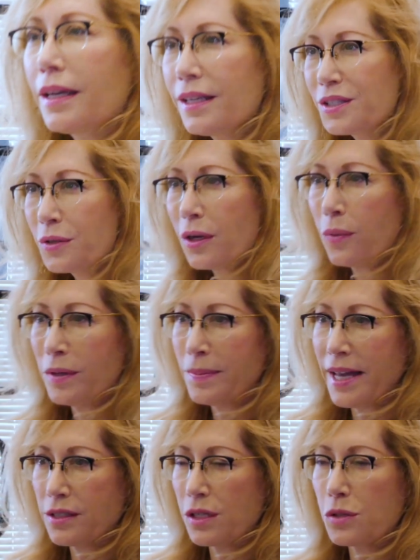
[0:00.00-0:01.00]
Kids are going
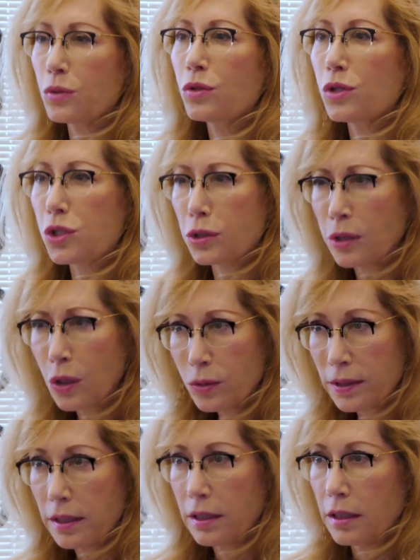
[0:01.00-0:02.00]
back to school slowly.